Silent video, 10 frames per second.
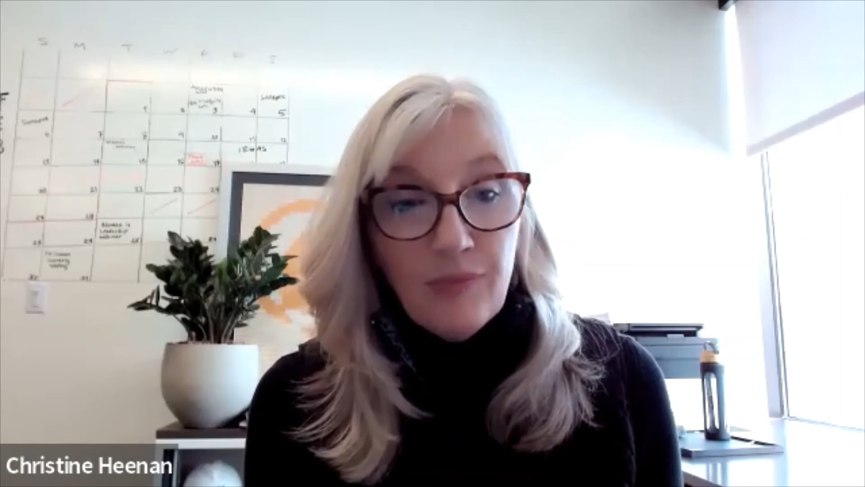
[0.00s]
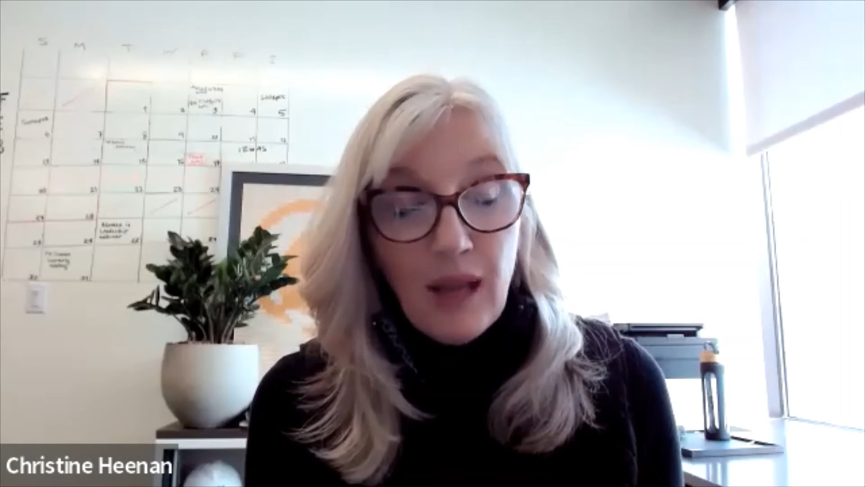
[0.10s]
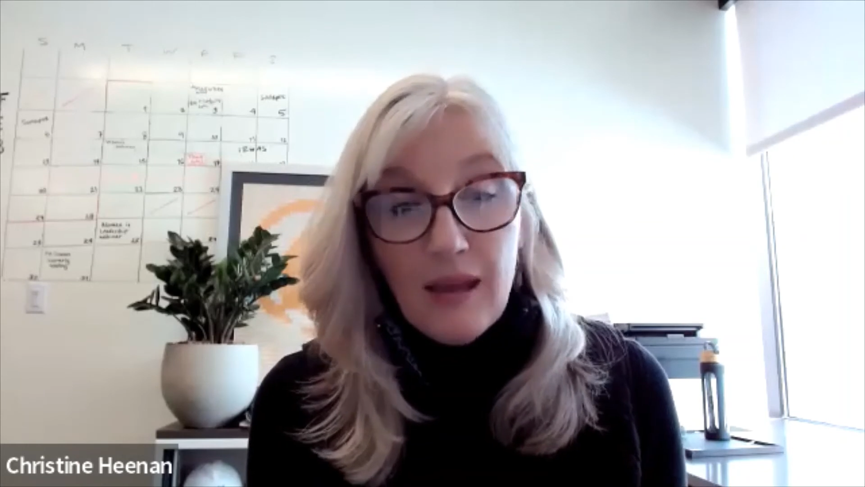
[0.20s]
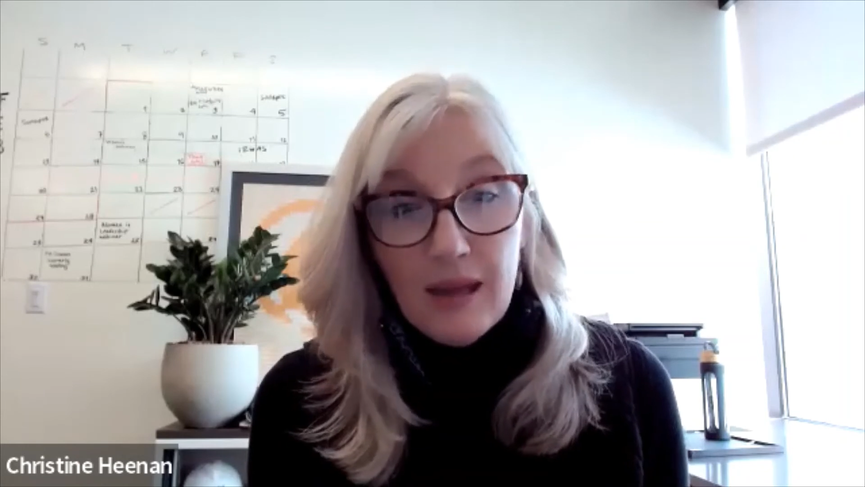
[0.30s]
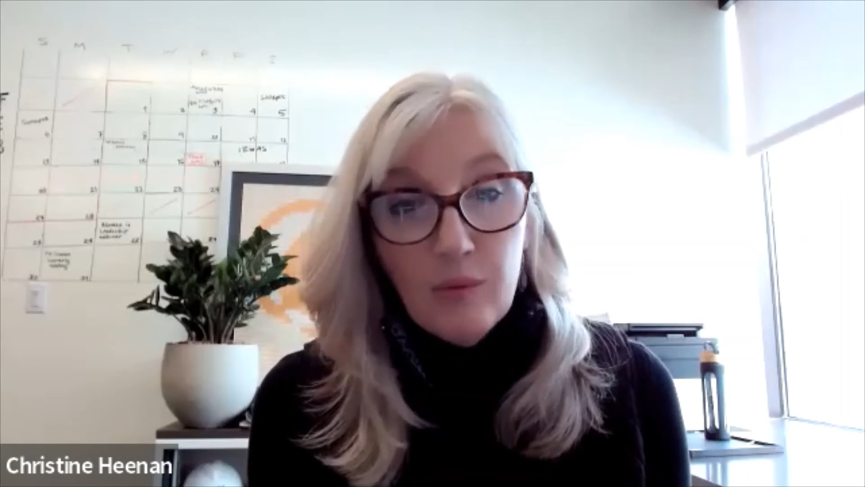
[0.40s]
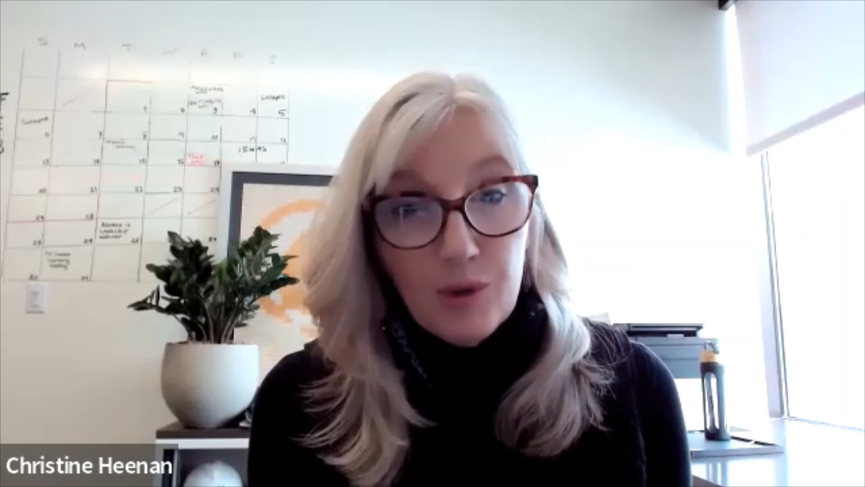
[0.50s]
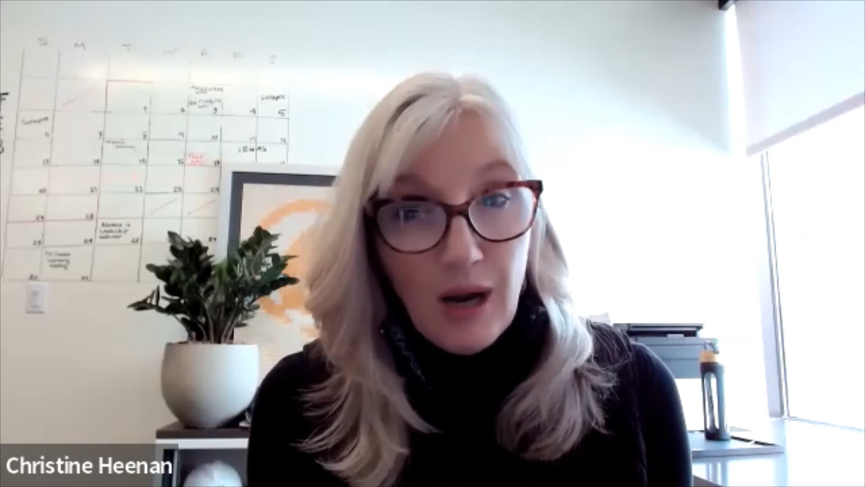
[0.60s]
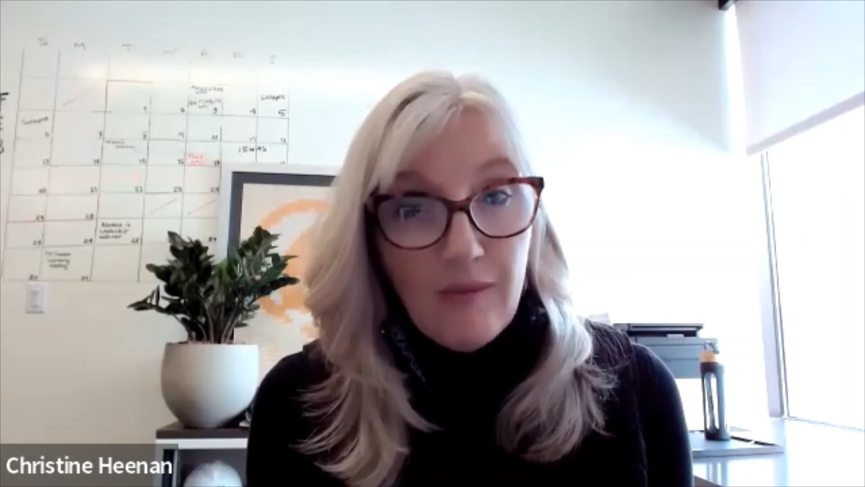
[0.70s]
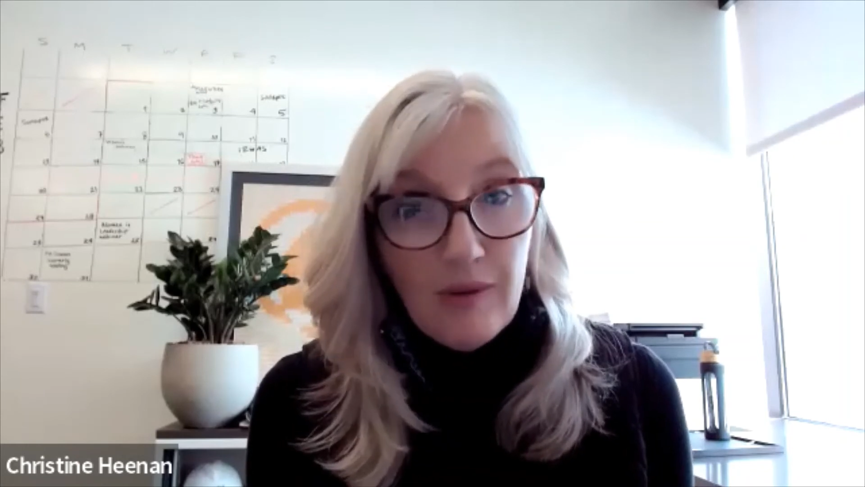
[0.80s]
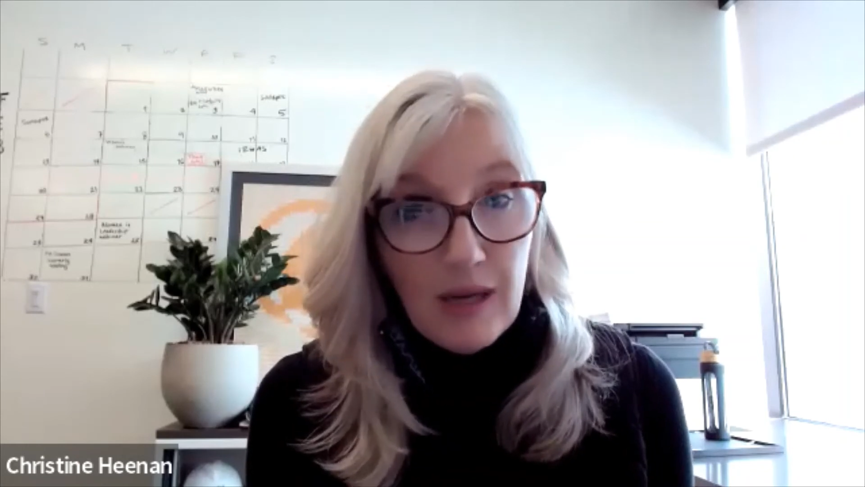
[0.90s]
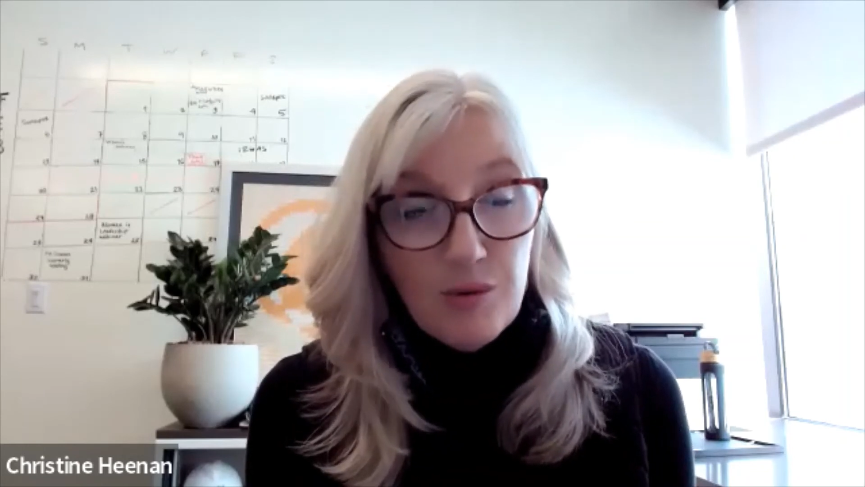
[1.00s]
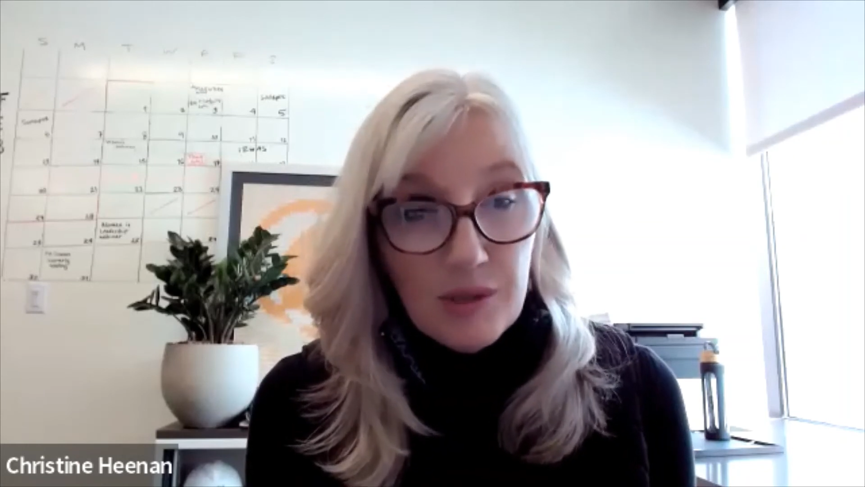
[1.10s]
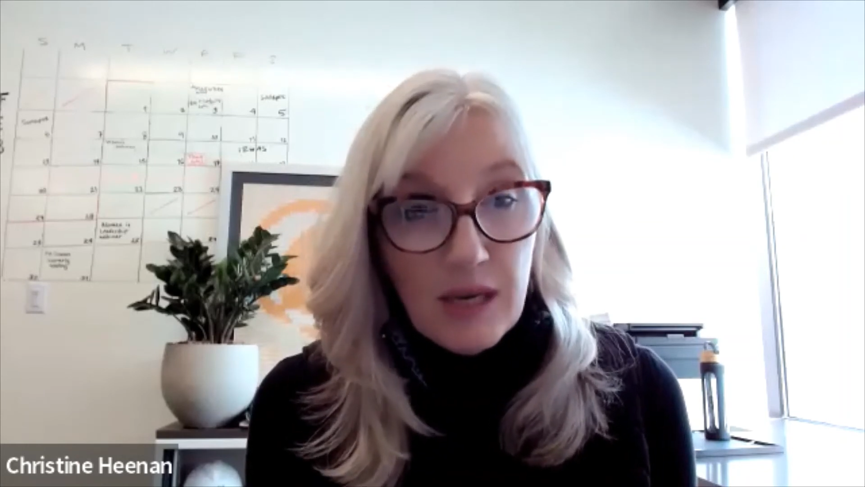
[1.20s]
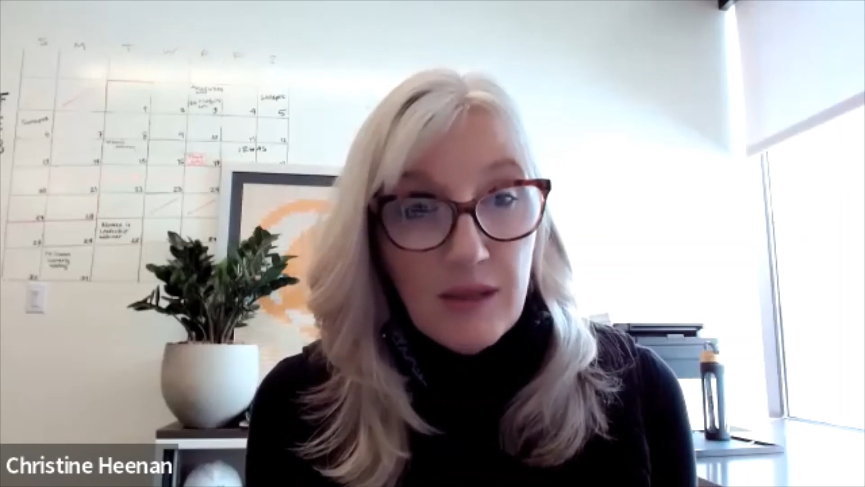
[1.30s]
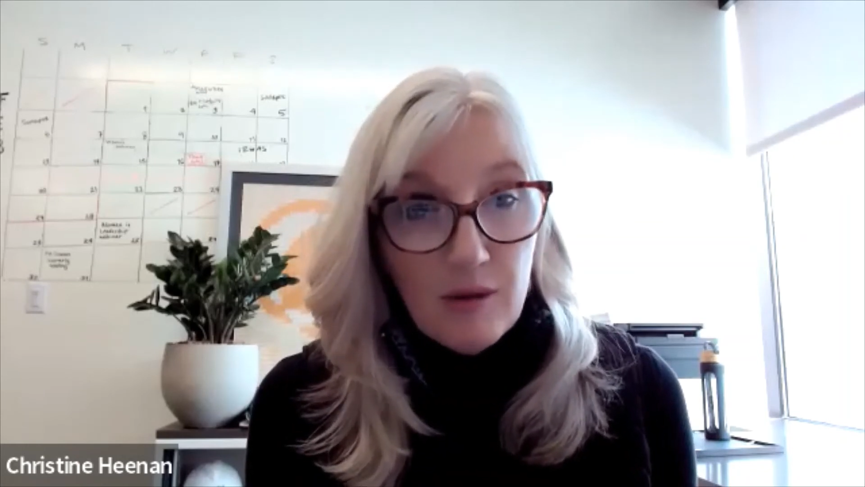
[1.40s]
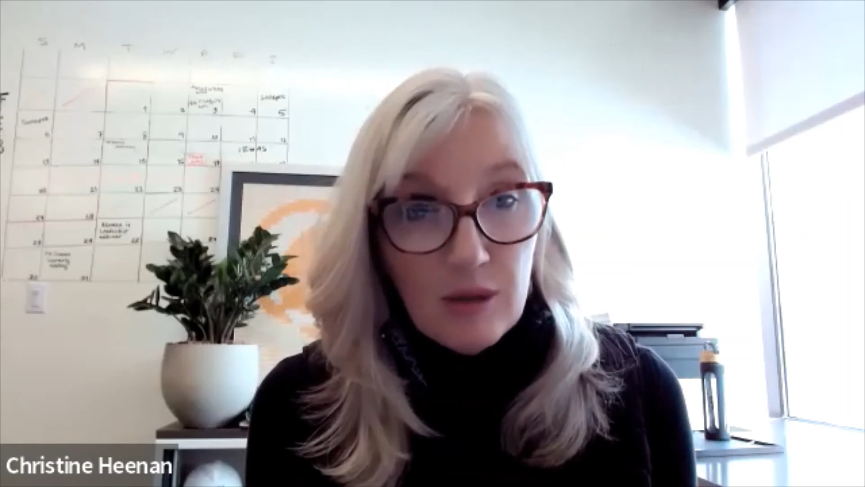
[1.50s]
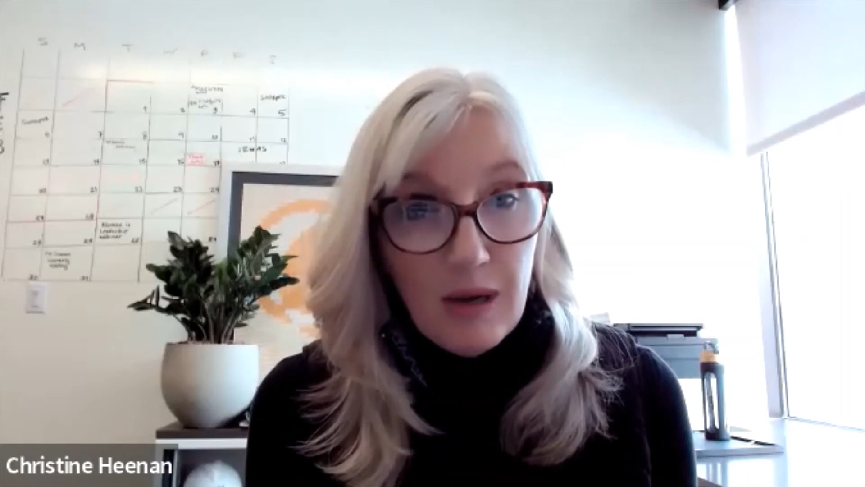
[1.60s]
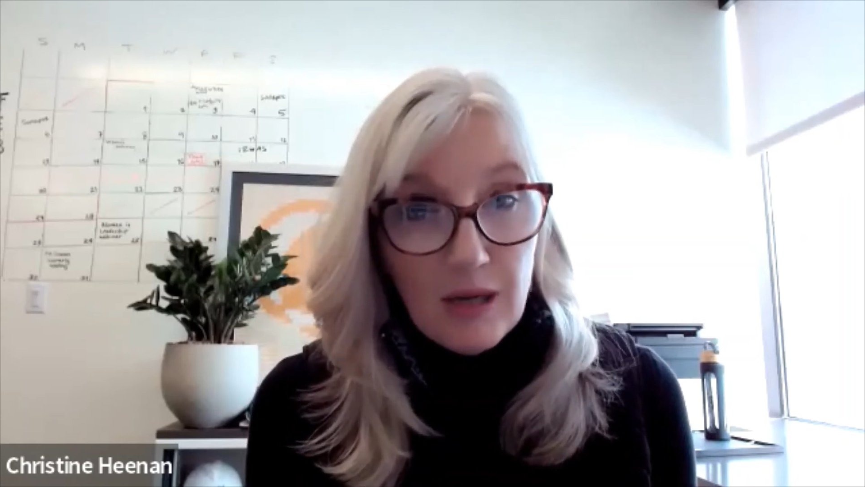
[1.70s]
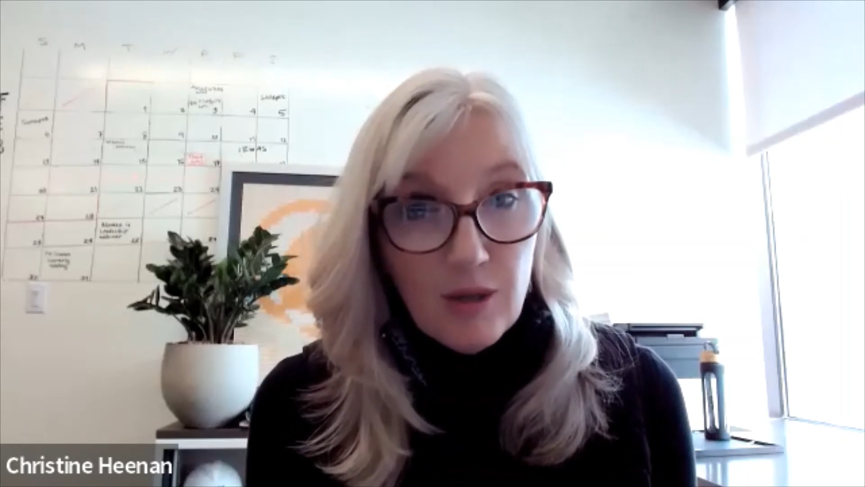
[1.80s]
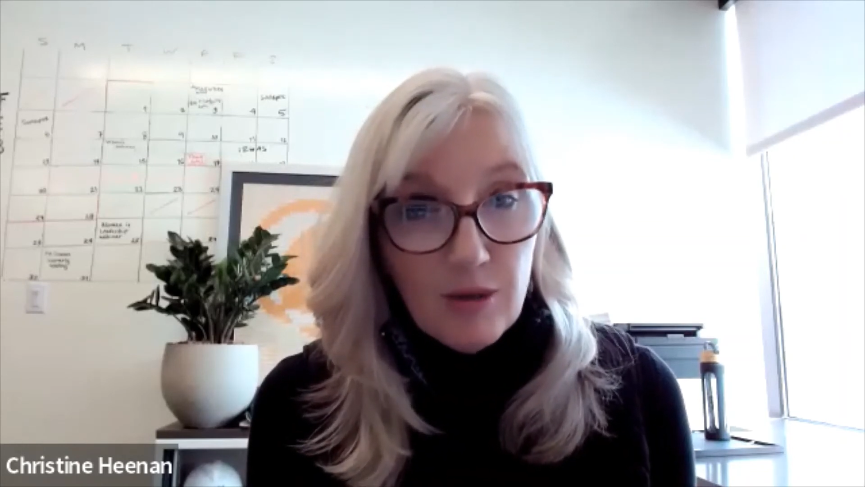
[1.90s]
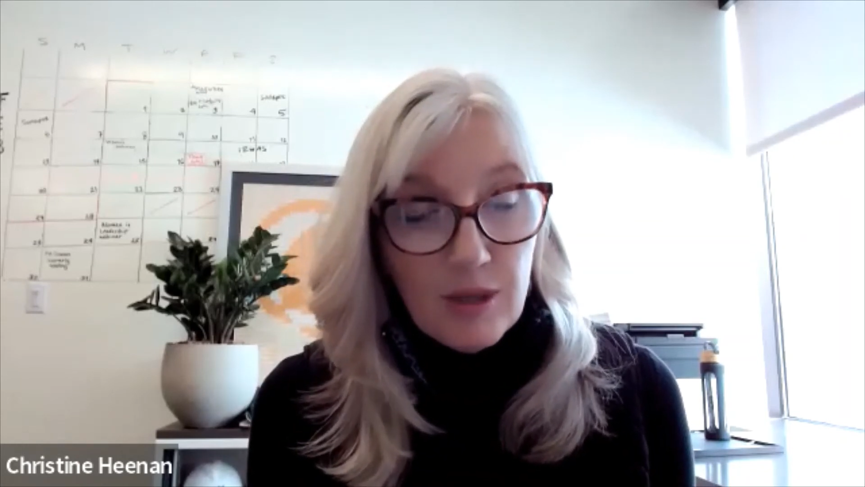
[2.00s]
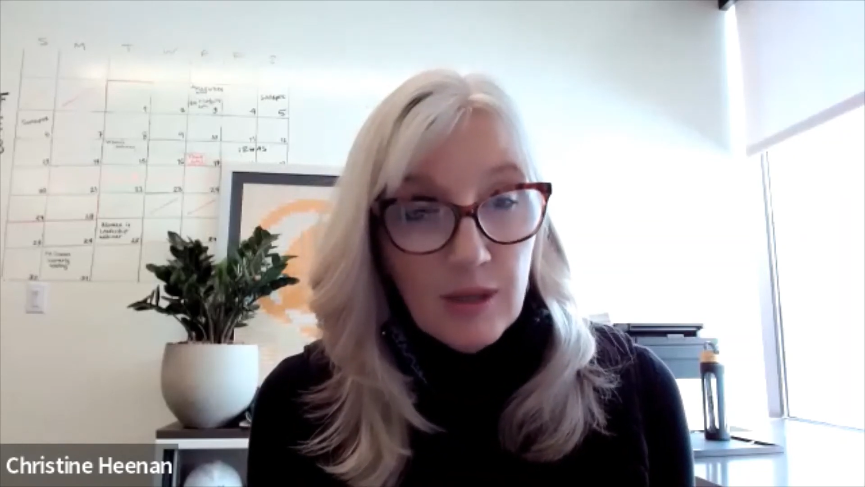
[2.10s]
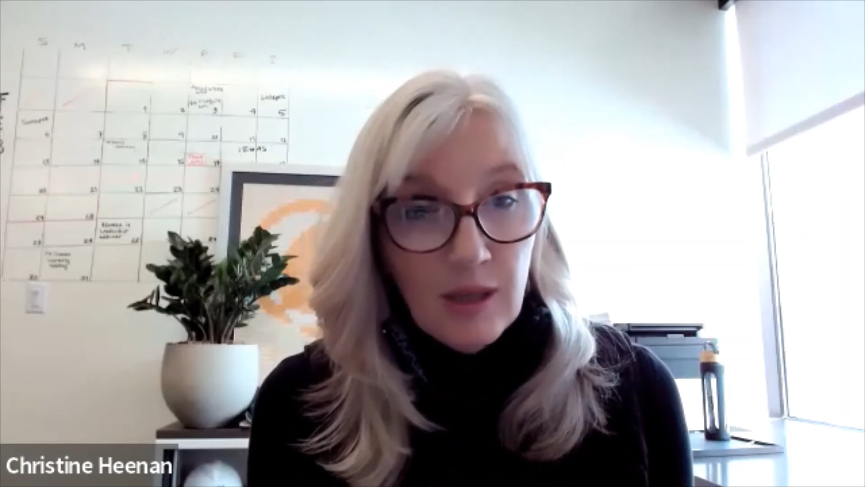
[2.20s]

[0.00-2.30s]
I think will drive an interest in those majors